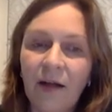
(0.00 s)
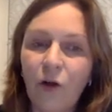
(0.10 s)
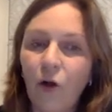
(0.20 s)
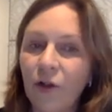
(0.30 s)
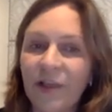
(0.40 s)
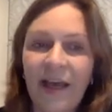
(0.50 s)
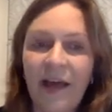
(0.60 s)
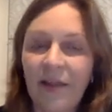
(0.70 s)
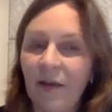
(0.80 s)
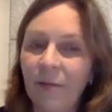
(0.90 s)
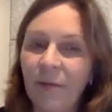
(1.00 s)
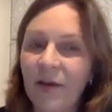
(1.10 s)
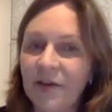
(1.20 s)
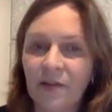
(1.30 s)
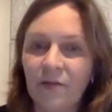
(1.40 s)
call the other
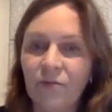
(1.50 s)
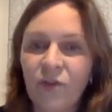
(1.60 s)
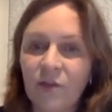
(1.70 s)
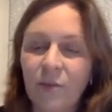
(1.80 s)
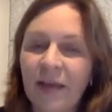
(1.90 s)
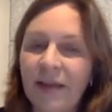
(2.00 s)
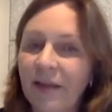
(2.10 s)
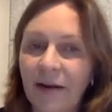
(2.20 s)
person just by their